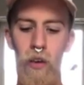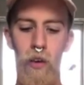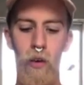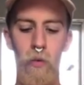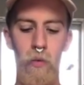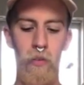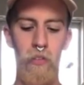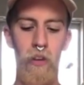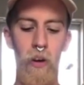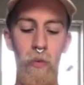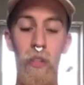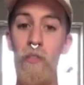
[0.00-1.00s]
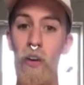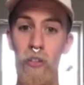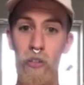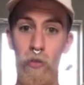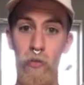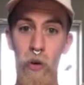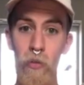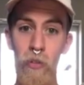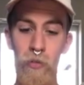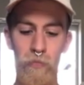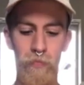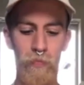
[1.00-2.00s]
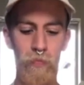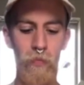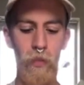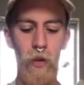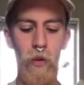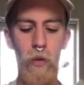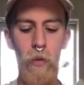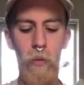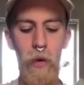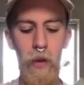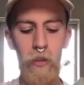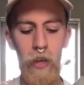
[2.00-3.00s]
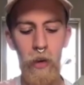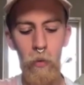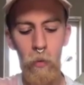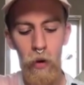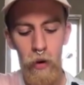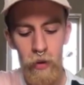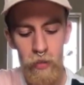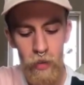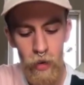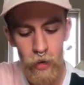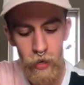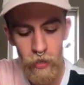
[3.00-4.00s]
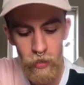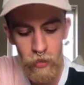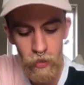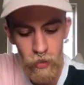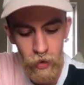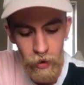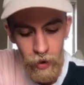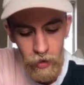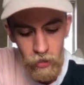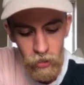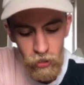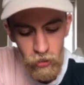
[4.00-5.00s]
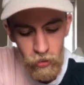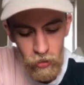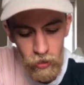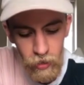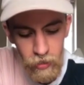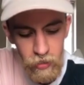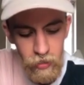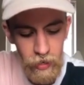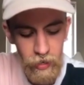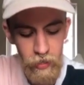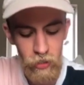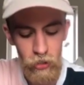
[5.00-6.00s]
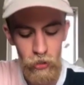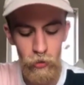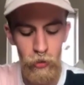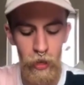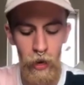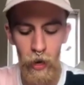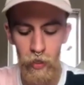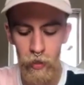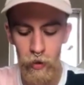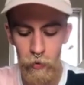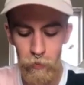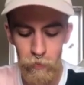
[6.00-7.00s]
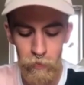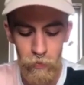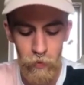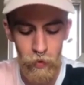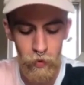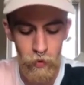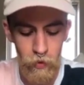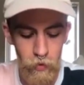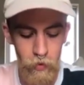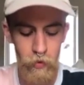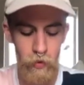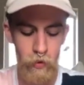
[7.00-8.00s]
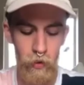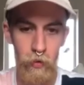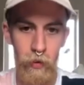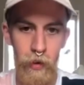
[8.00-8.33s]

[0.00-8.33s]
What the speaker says: start with the vertical fold, where you take one side, an edge, and take it to the other. Okay?